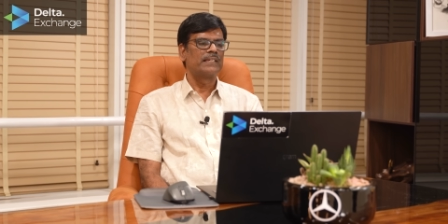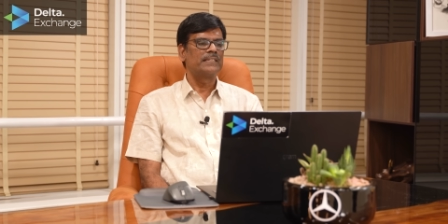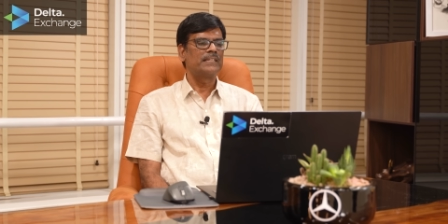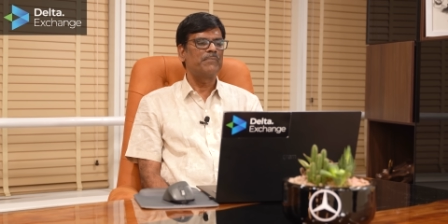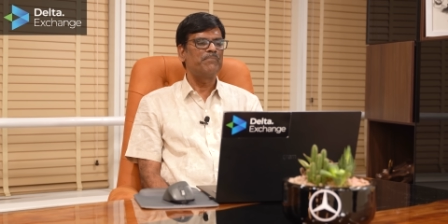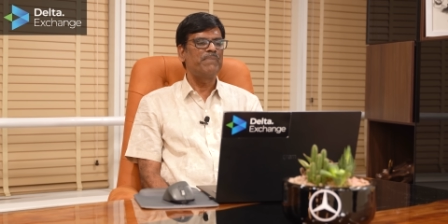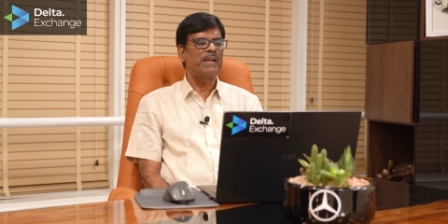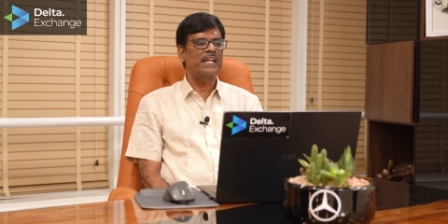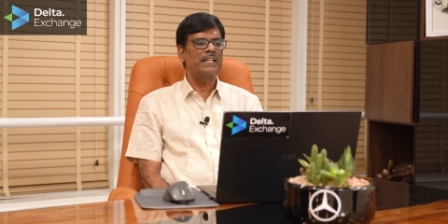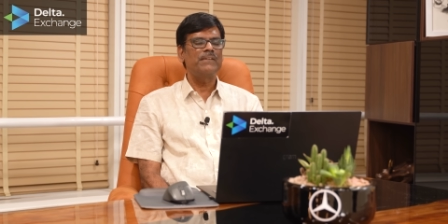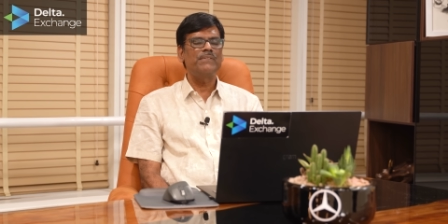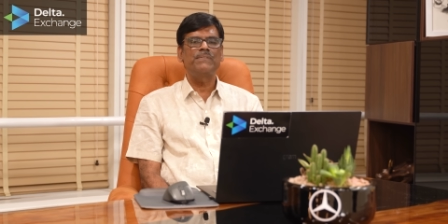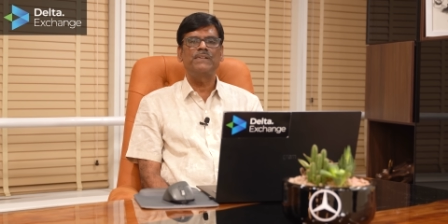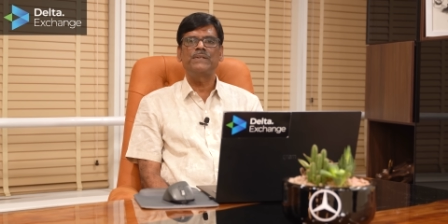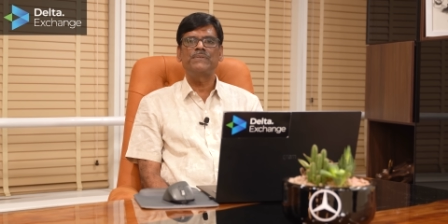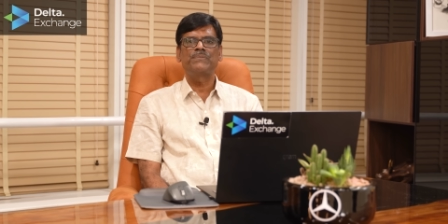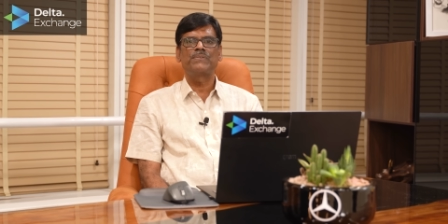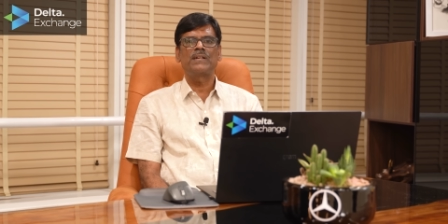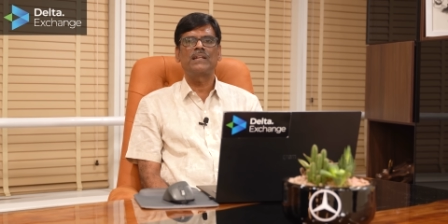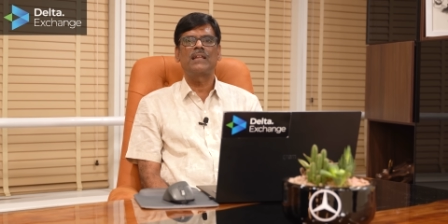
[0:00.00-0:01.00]
The Bank
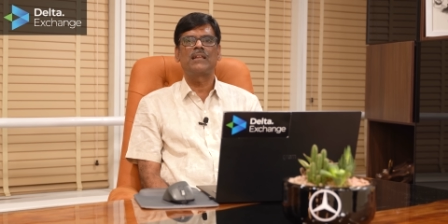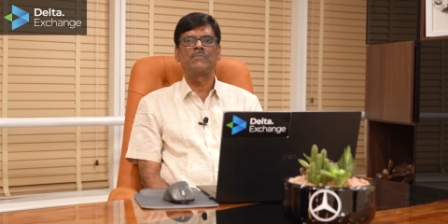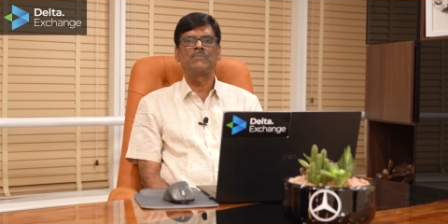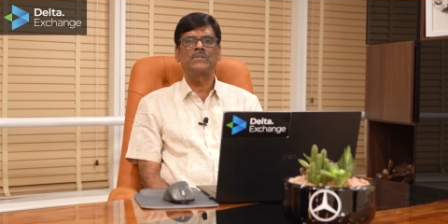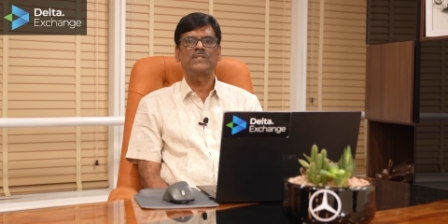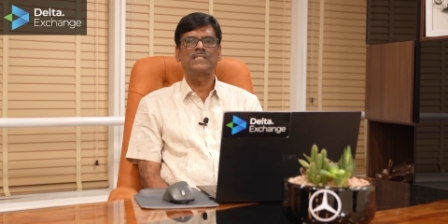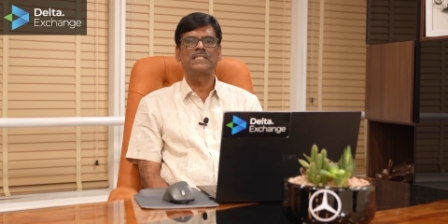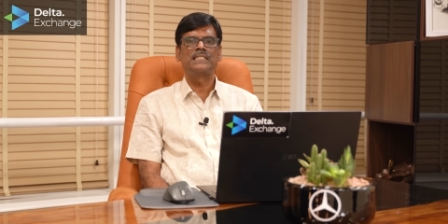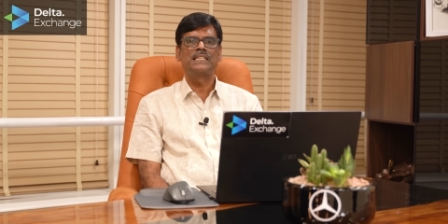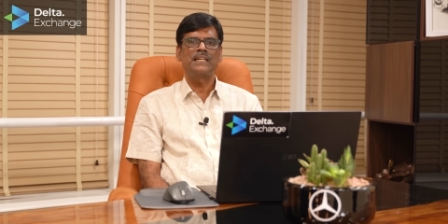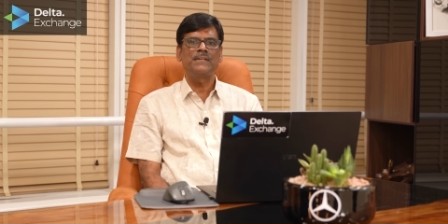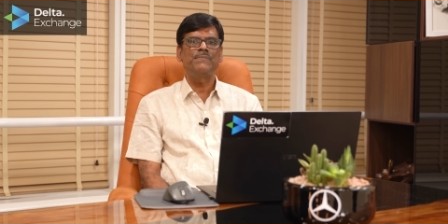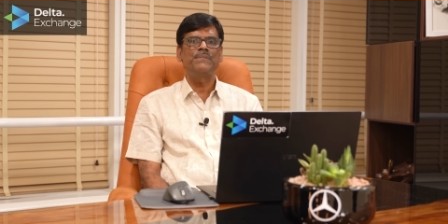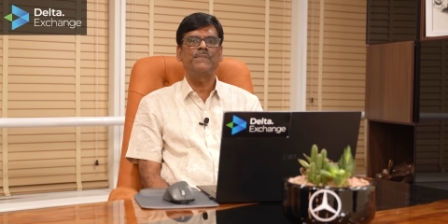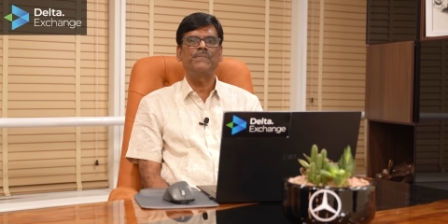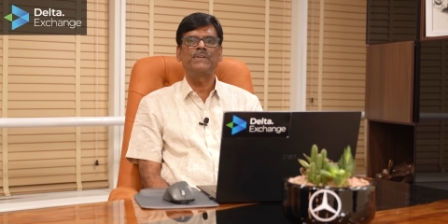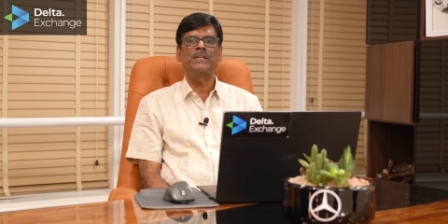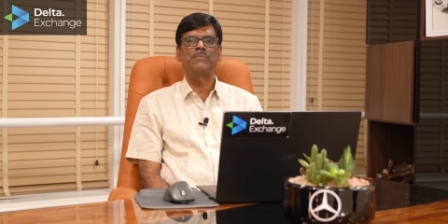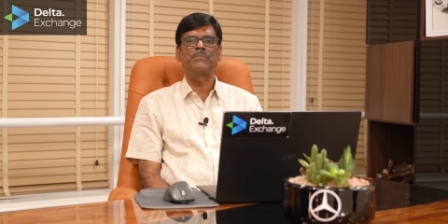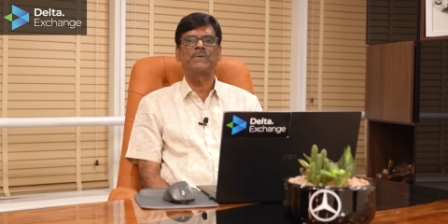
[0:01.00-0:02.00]
Nifty fell almost
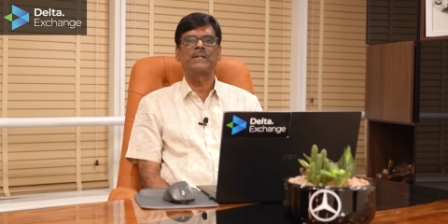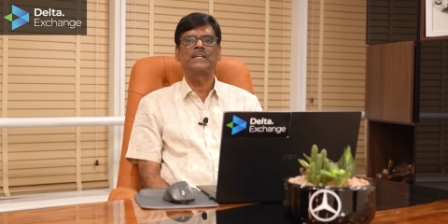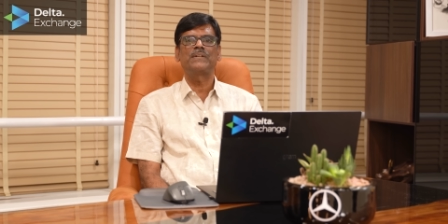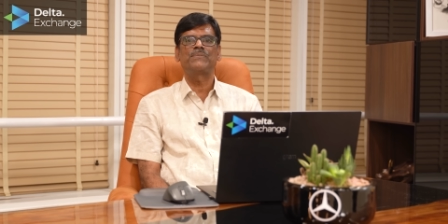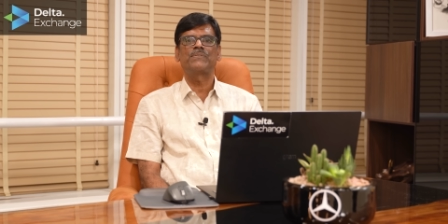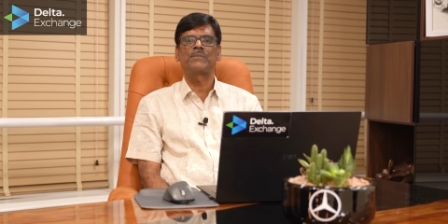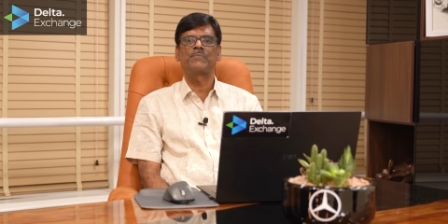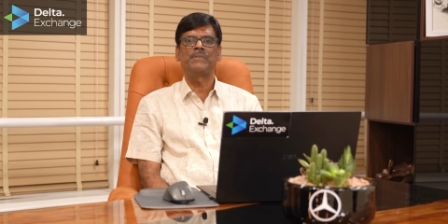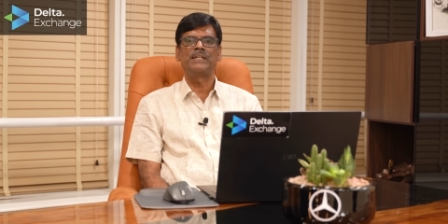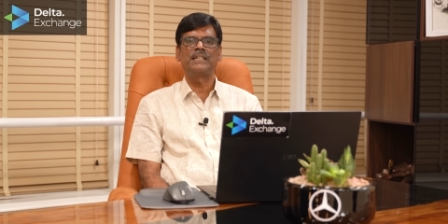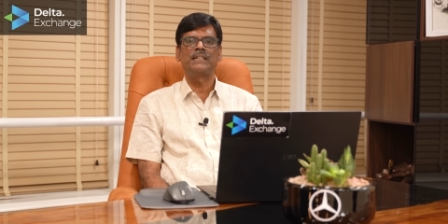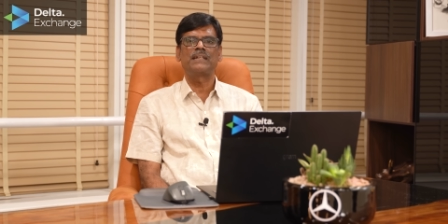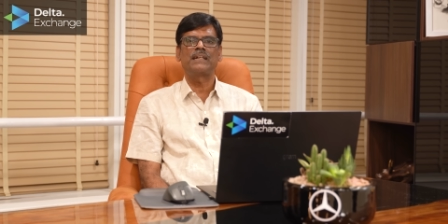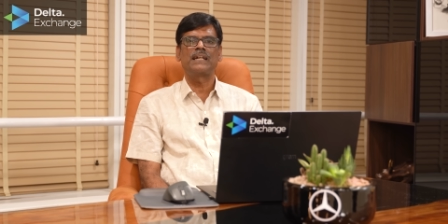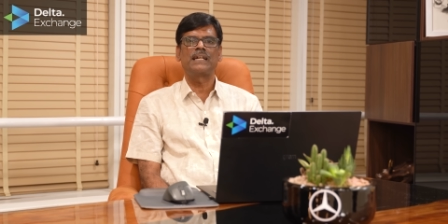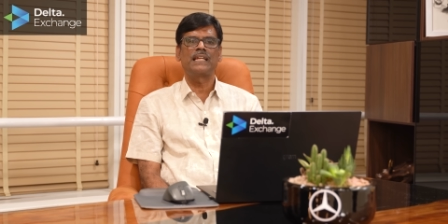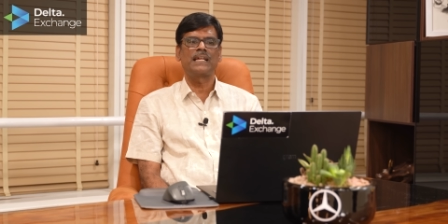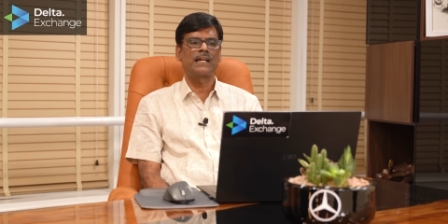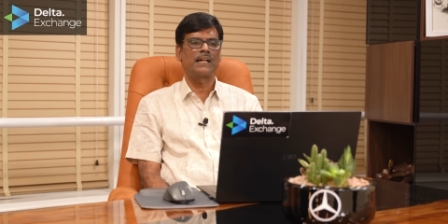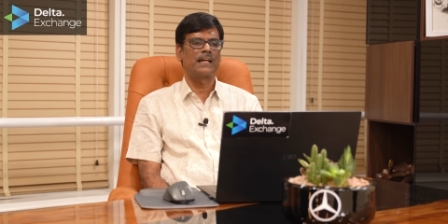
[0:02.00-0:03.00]
350 points from
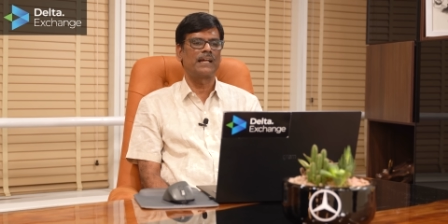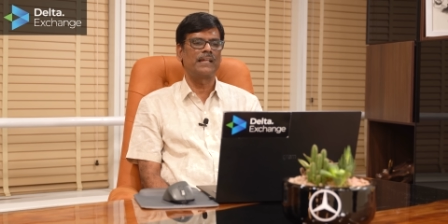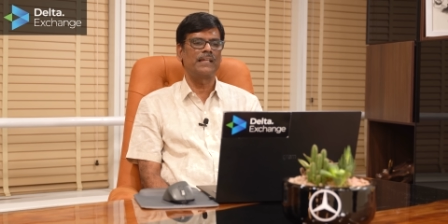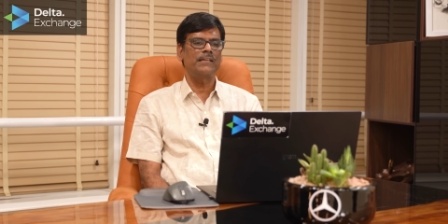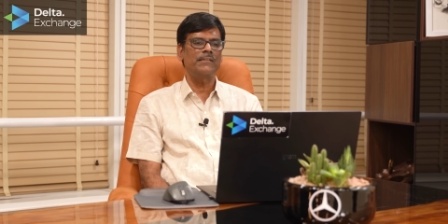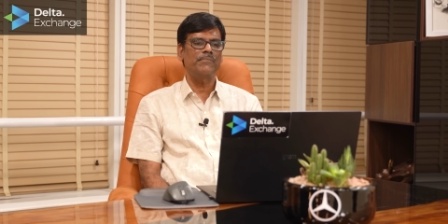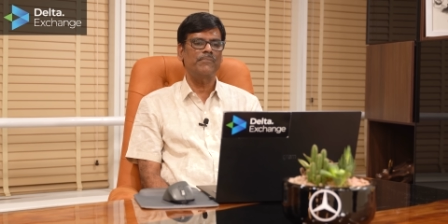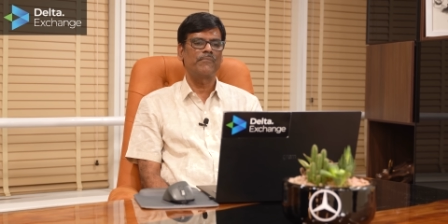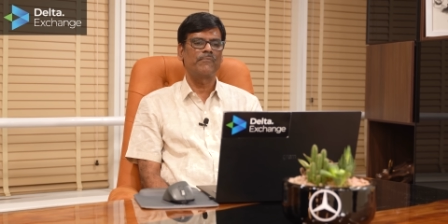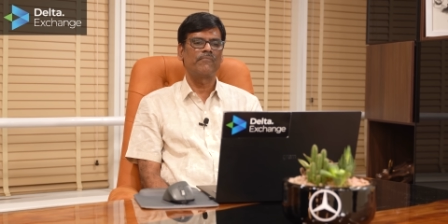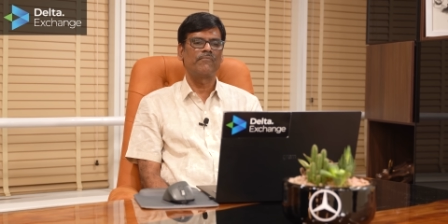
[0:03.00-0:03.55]
intraday high.